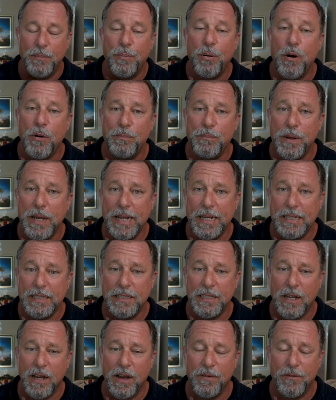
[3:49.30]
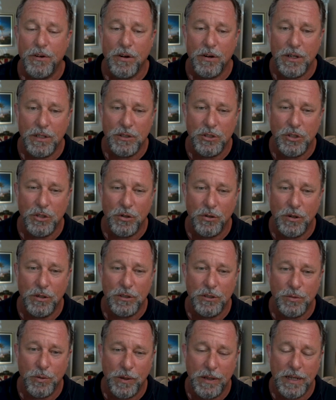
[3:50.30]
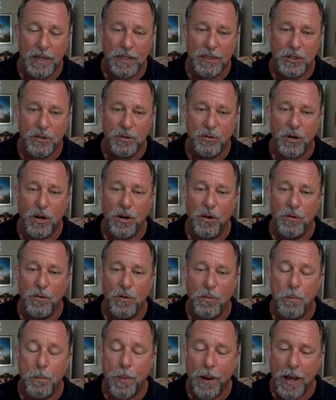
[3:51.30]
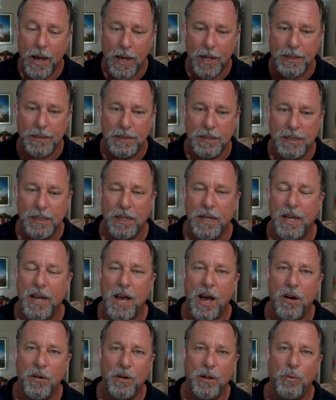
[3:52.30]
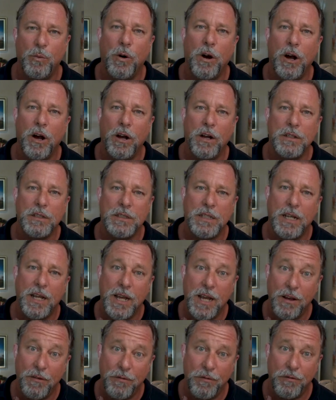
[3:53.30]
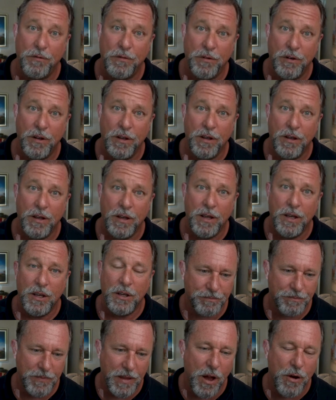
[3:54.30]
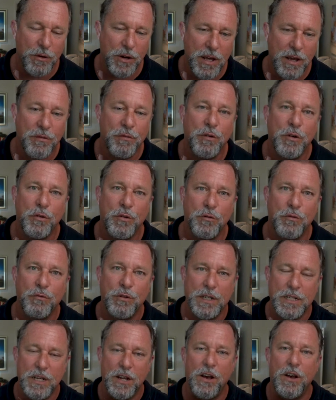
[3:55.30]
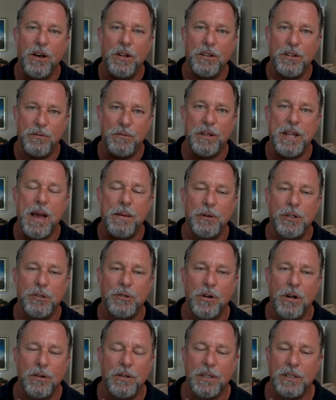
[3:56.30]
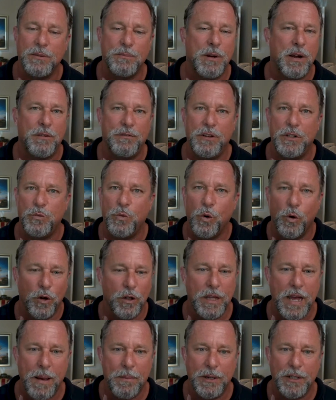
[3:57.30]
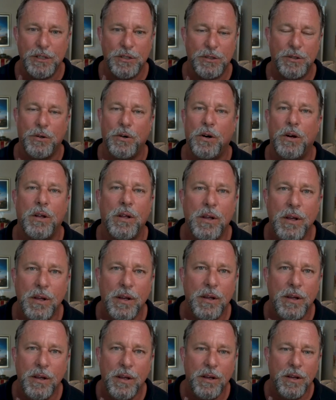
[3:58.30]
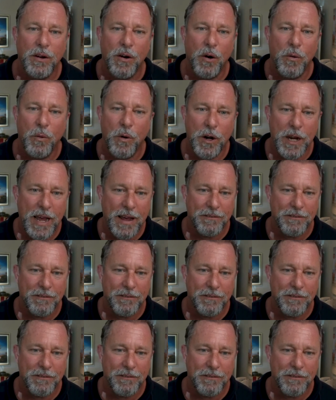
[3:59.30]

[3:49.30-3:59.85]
Now the problem is I've got insurance with this drone, but it only works if only if you can return the damaged drone. It doesn't matter if it's water damaged or or